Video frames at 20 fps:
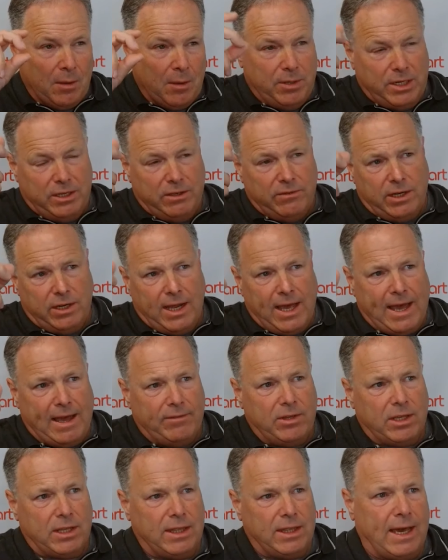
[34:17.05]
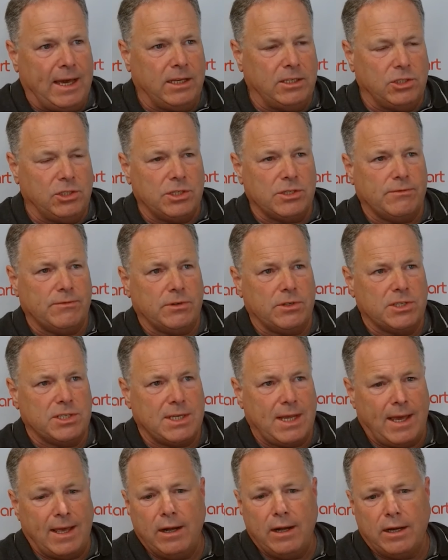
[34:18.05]
But even having that just for
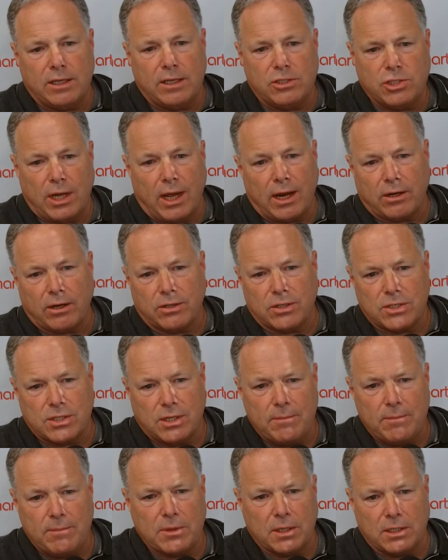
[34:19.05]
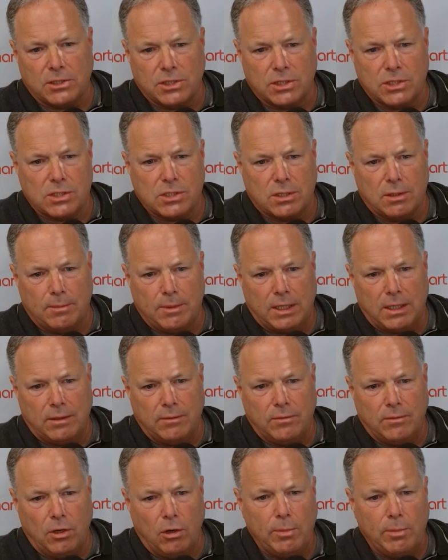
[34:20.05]
sanity check or something, just, I
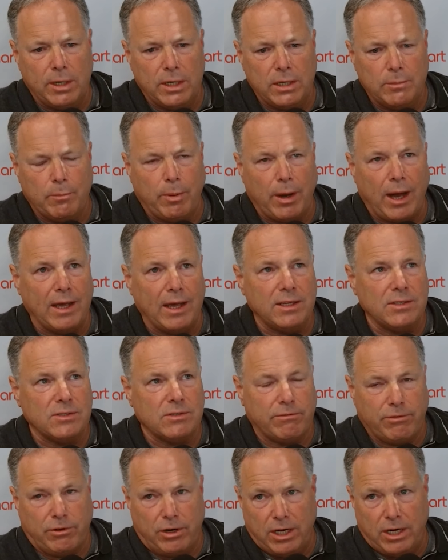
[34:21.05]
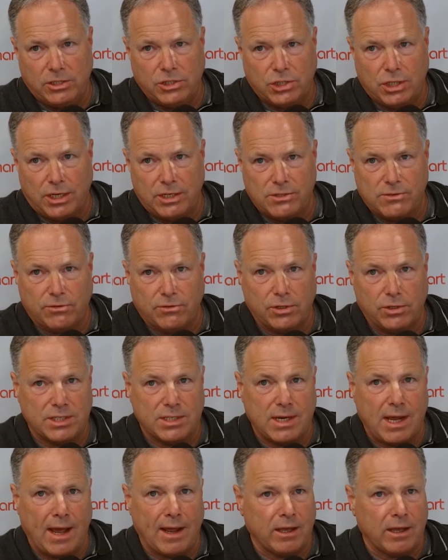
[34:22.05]
mean, nobody buys a franchise for a
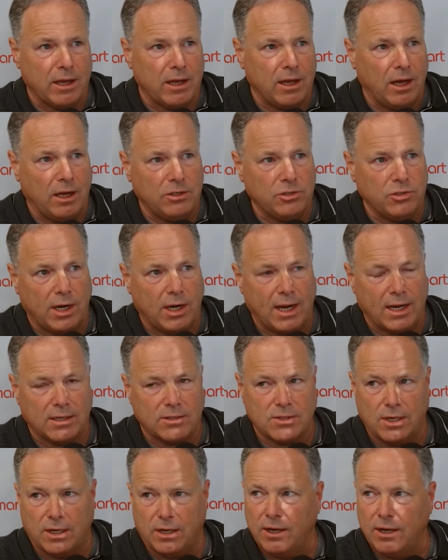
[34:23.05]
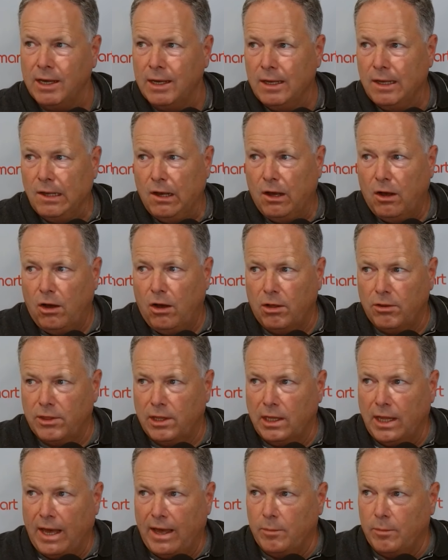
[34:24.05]
stack of contracts and all
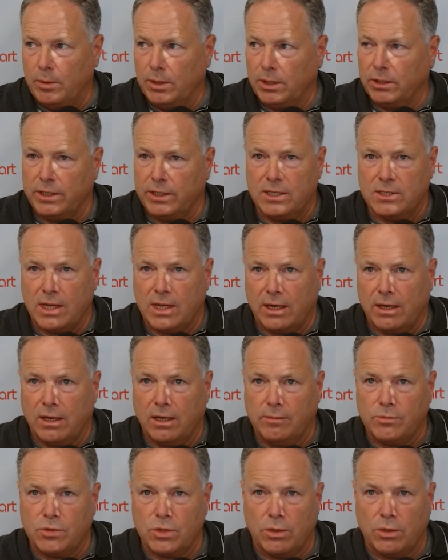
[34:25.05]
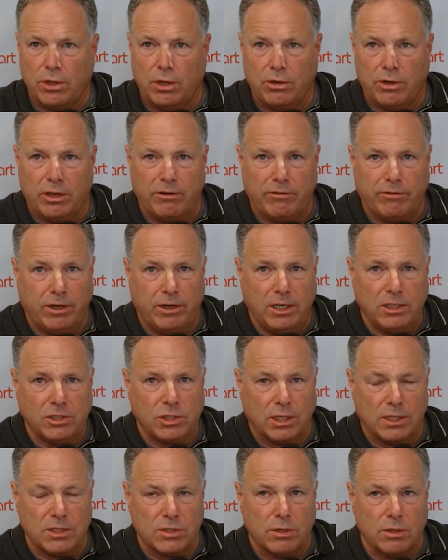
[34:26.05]
the liabilities that comes with owning a
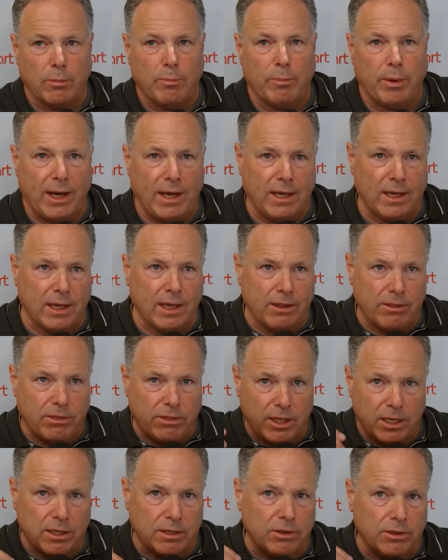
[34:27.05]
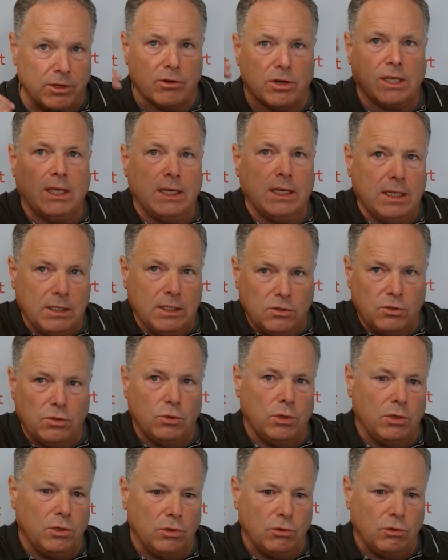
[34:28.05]
franchise. They're buying it thinking they're getting
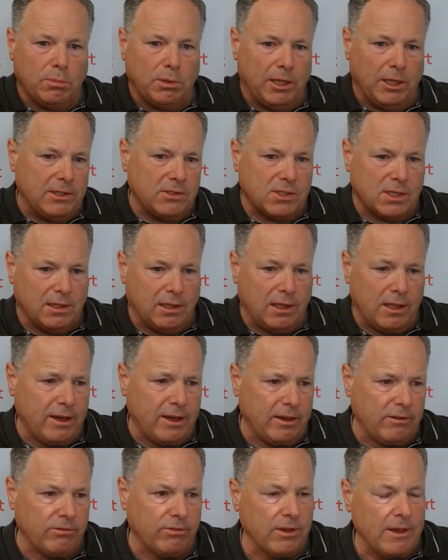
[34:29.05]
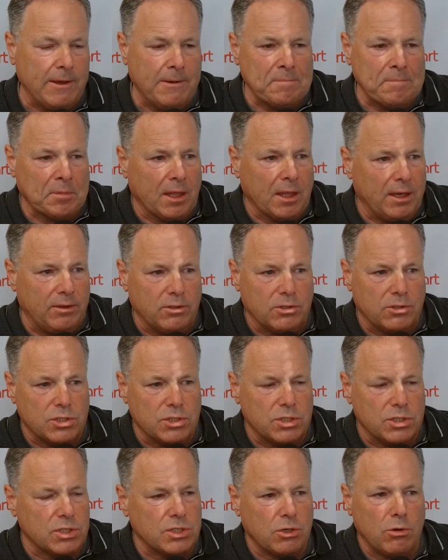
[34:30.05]
to a new place in life. And there's
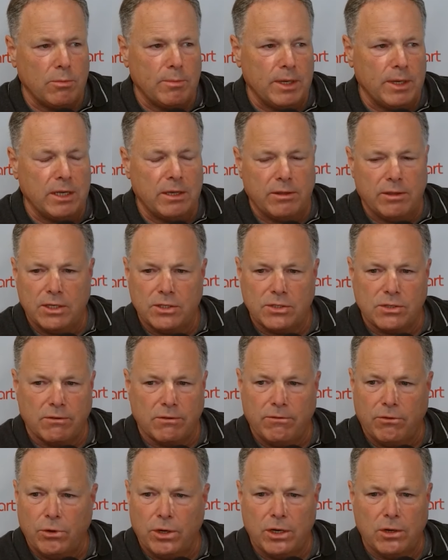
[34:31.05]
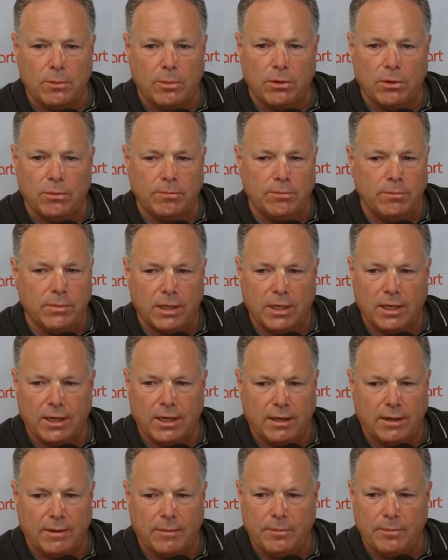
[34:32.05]
just so many of these avoidable
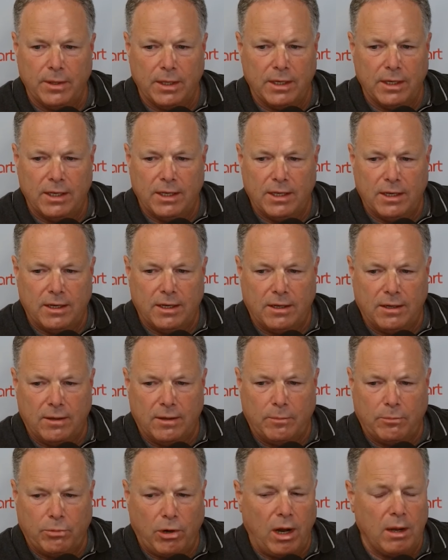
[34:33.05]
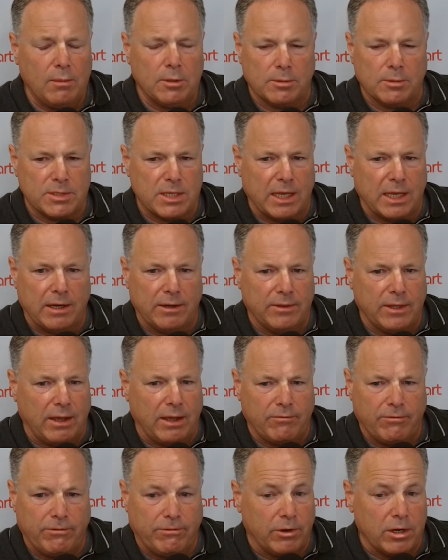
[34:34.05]
uh, uh, problems that,
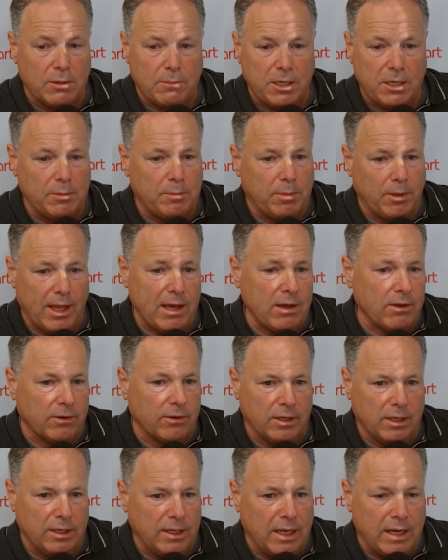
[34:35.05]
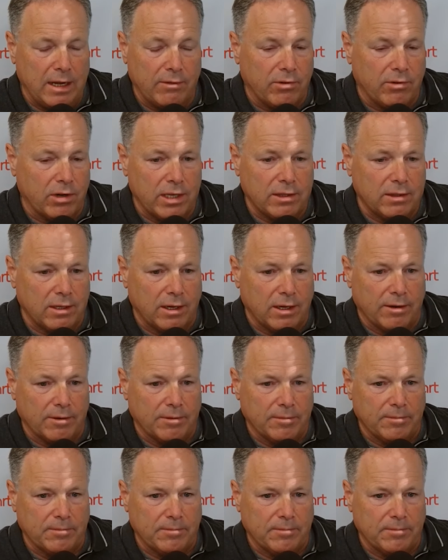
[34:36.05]
that freak people out and they never get there.